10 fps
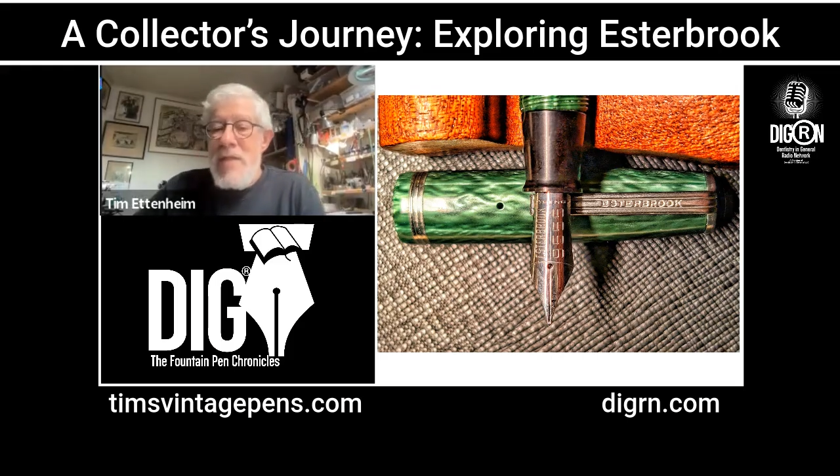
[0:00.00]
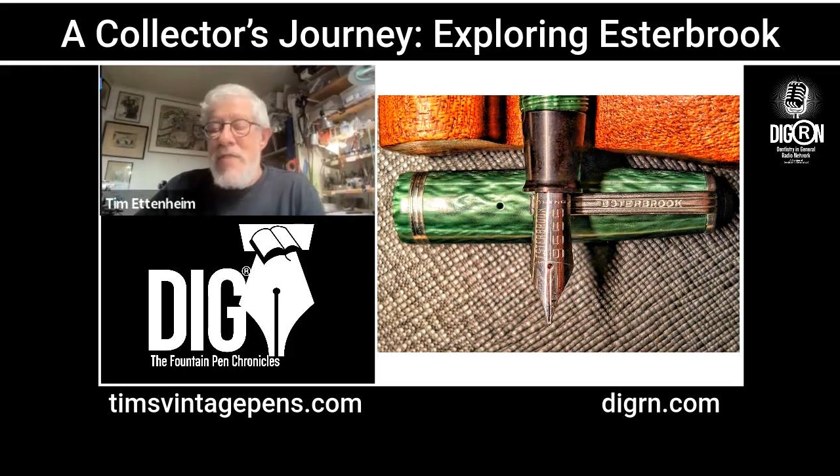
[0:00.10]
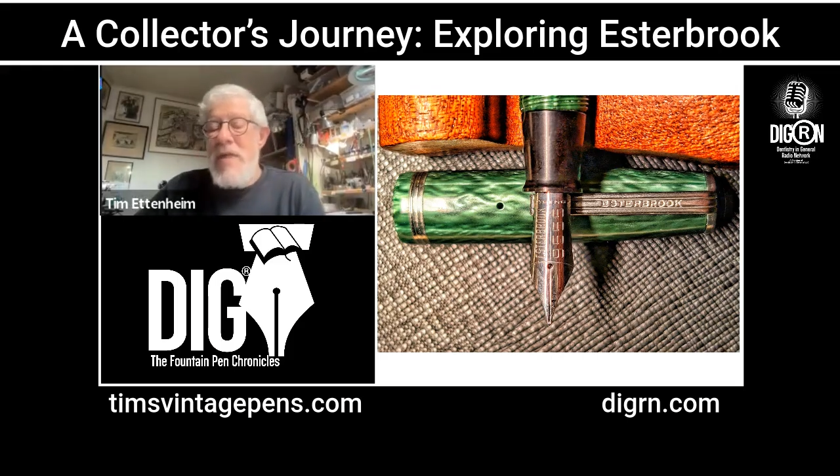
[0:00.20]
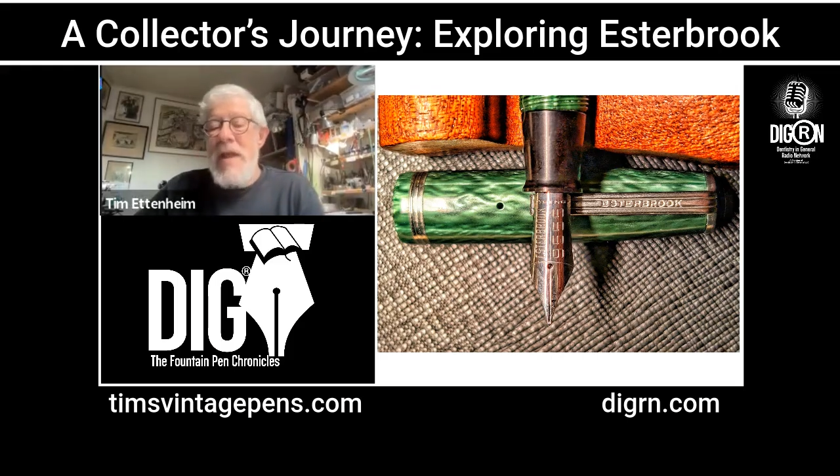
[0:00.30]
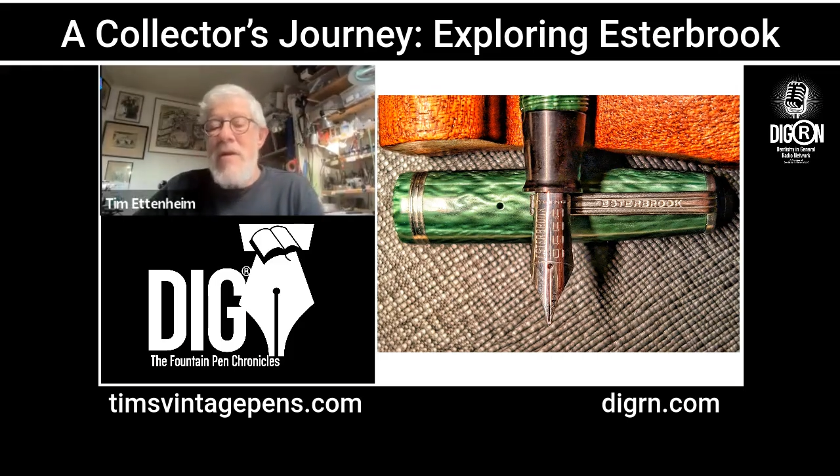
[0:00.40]

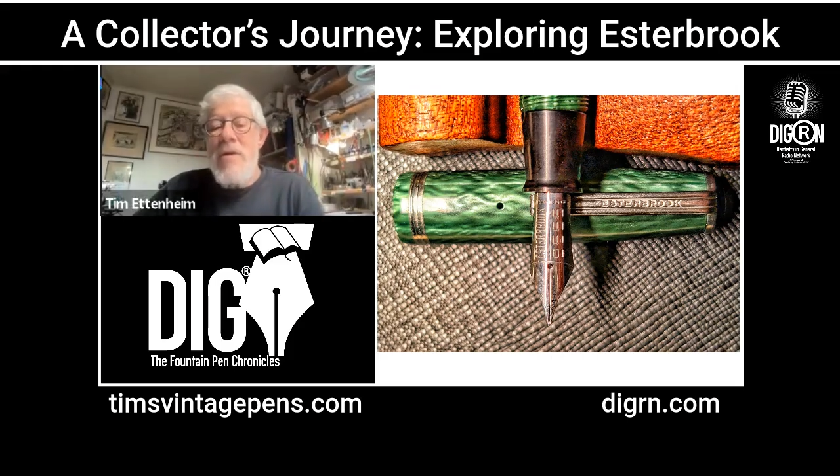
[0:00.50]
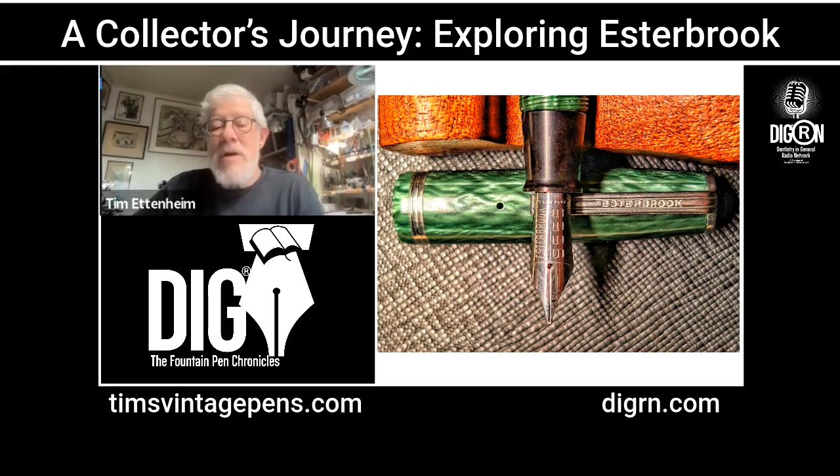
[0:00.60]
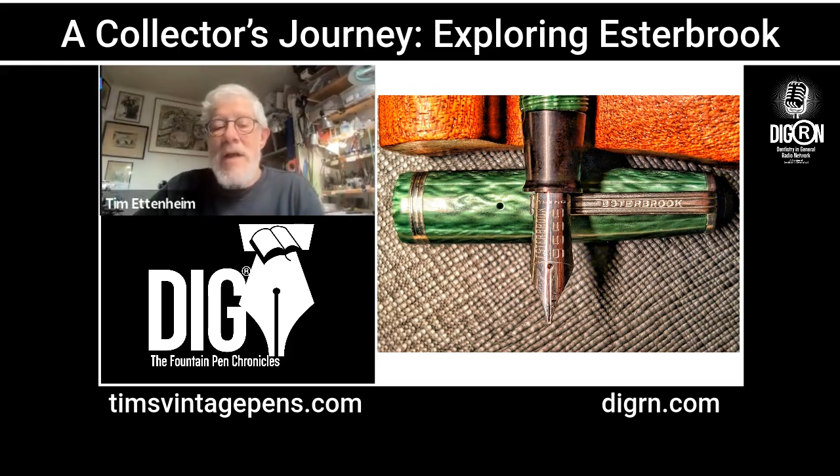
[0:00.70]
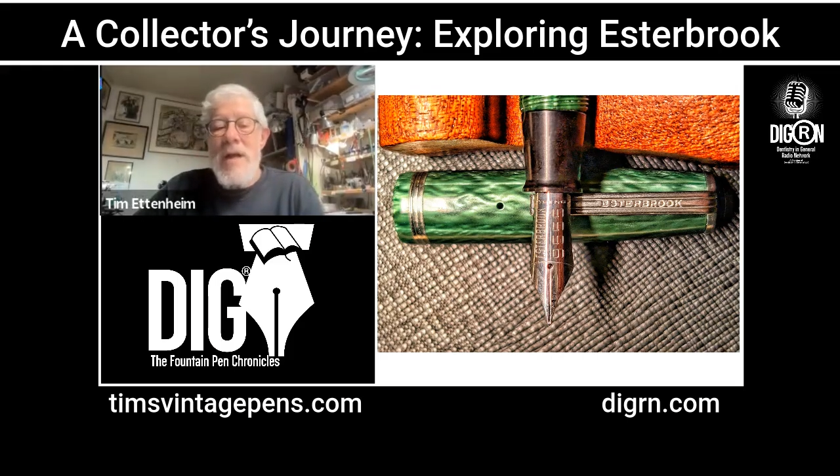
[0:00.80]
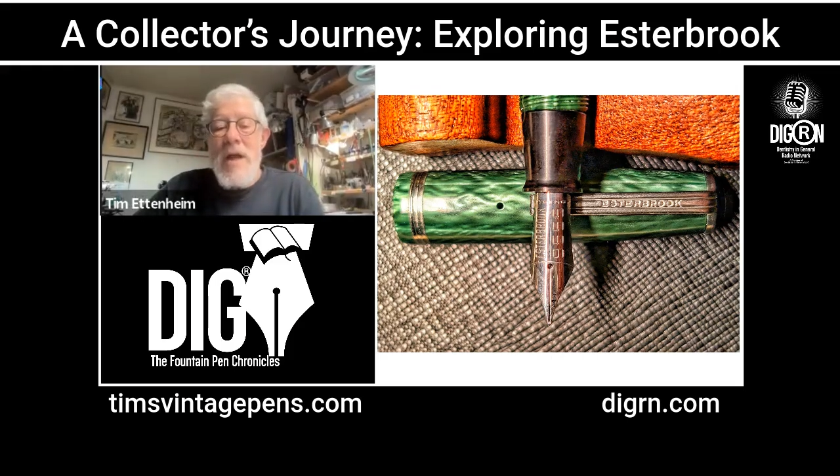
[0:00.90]

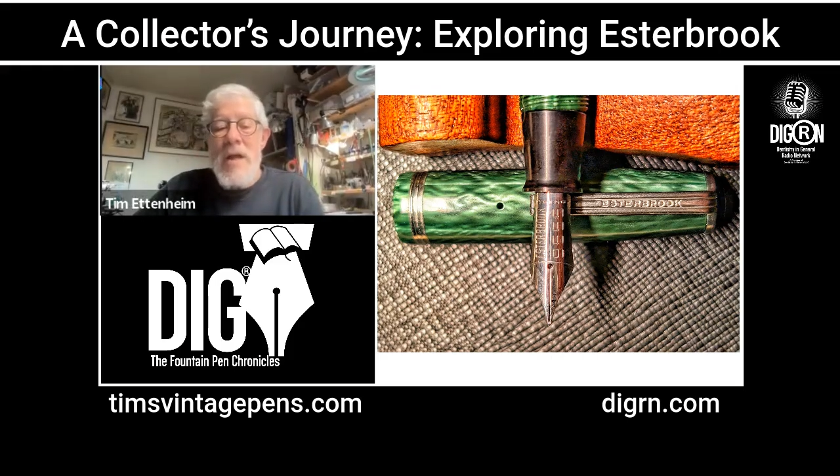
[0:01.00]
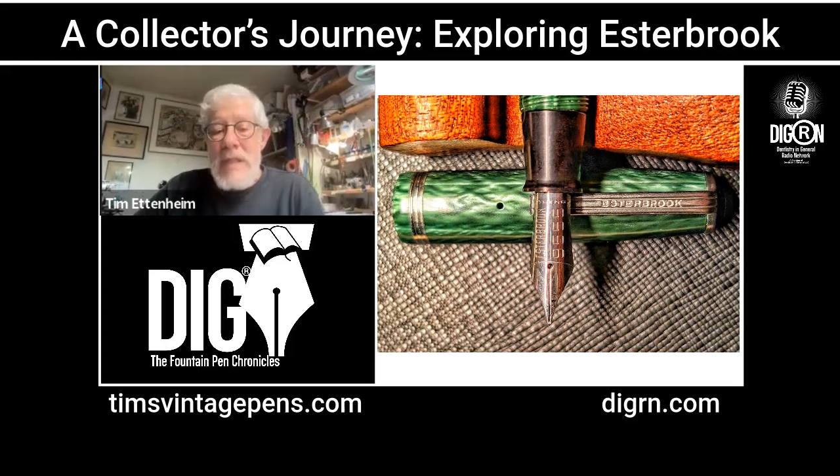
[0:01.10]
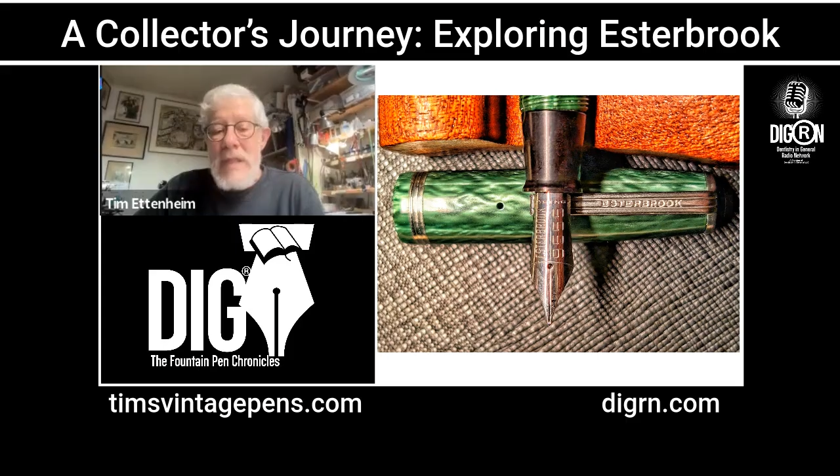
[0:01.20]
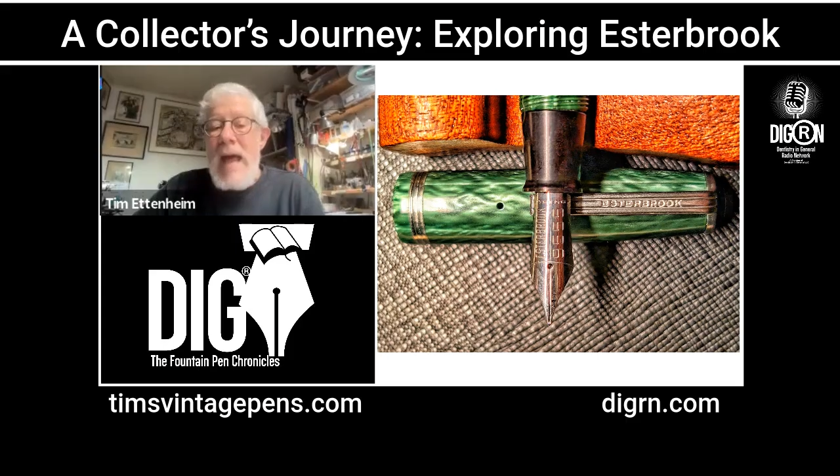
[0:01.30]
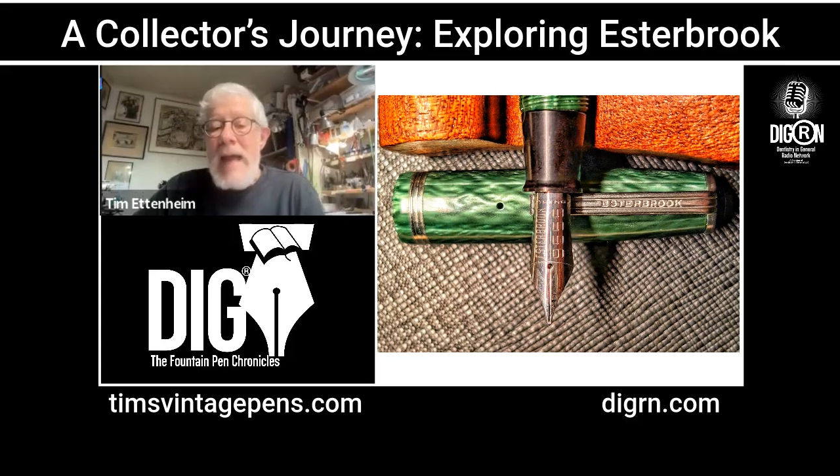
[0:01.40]
Their
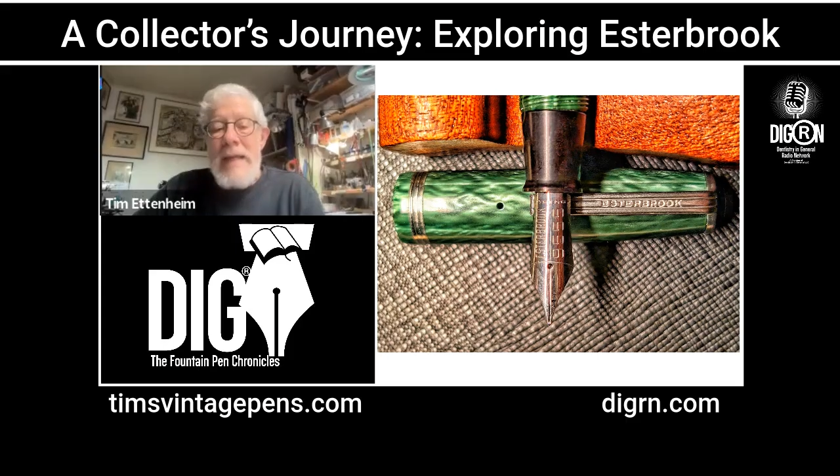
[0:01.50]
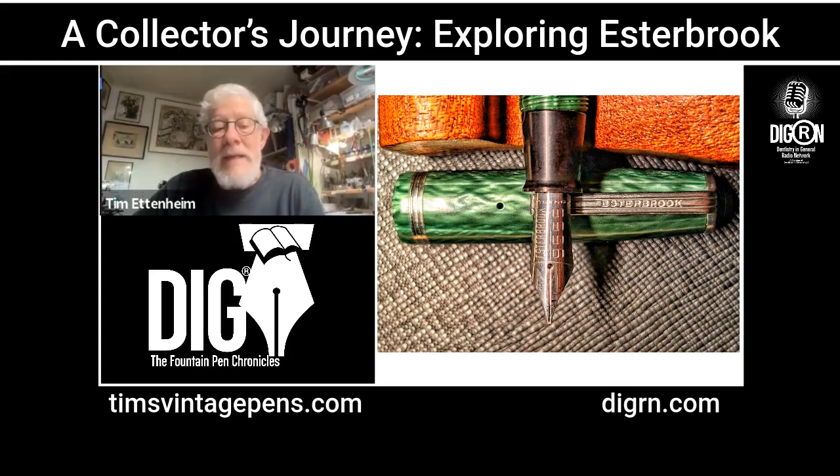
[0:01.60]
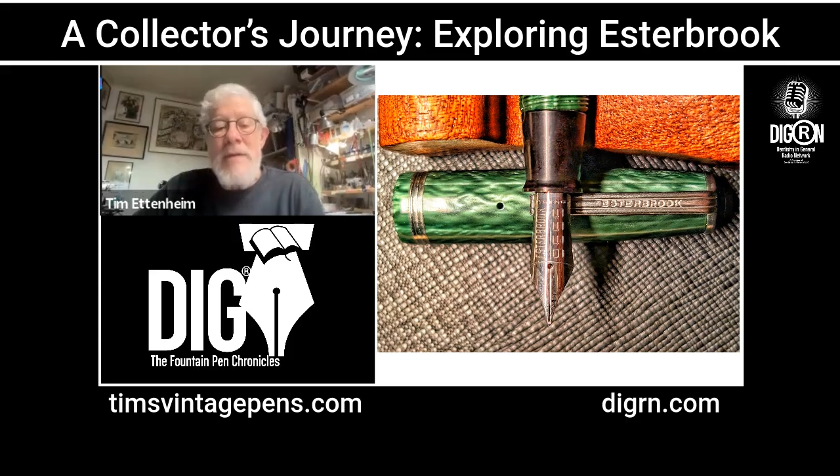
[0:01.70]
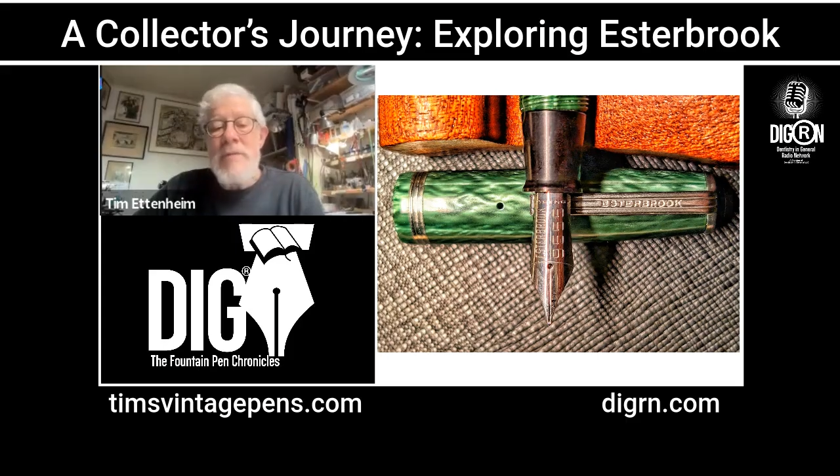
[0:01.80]
line